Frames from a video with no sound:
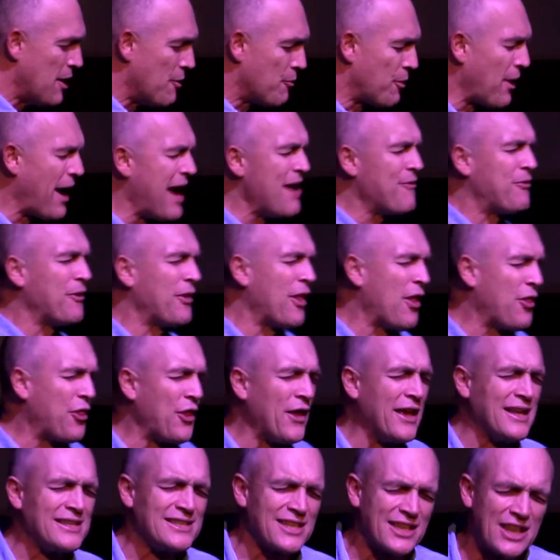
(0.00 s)
Pray for the
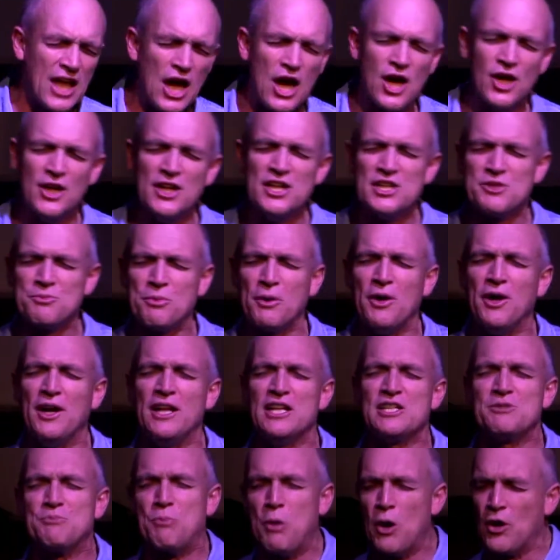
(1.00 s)
things that the Holy Spirit
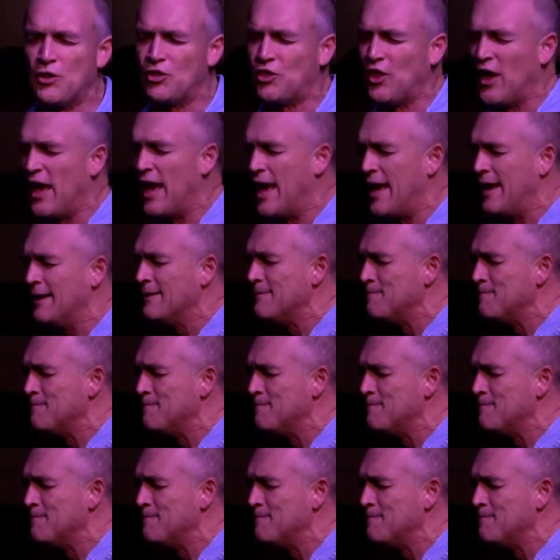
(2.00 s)
has put there.